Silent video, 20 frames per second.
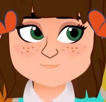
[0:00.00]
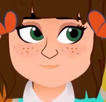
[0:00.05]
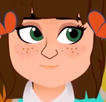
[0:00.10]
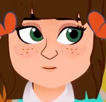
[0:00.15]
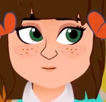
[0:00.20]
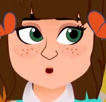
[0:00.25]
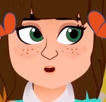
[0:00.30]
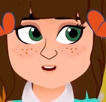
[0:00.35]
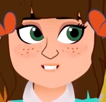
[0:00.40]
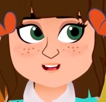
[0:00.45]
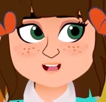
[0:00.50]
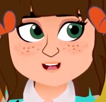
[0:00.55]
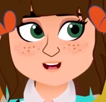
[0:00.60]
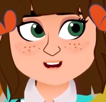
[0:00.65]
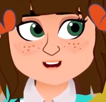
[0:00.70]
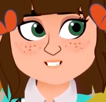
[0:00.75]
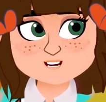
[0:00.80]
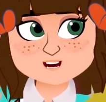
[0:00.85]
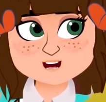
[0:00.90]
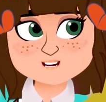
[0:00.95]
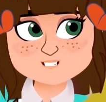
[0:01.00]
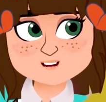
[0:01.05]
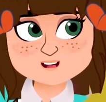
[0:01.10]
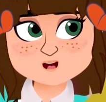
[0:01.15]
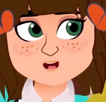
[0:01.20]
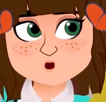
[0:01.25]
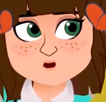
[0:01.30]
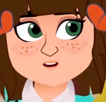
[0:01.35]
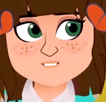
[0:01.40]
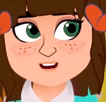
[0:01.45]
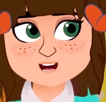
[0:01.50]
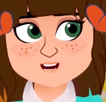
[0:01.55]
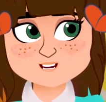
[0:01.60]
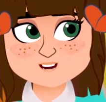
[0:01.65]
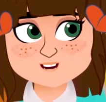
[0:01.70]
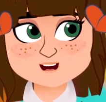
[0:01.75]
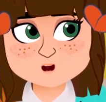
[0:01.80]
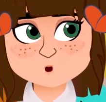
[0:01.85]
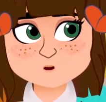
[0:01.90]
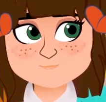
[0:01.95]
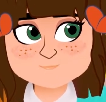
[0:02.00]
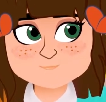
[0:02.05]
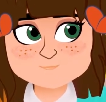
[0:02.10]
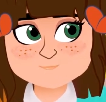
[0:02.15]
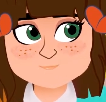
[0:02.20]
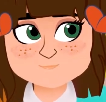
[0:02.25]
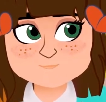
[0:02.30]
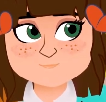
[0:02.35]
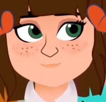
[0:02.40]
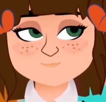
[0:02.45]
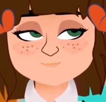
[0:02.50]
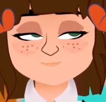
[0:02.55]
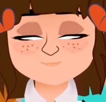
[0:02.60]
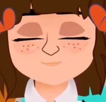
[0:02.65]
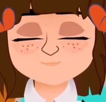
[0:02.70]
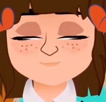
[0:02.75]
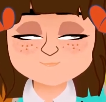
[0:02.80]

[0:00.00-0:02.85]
"You will pay for what you did to Norman," she said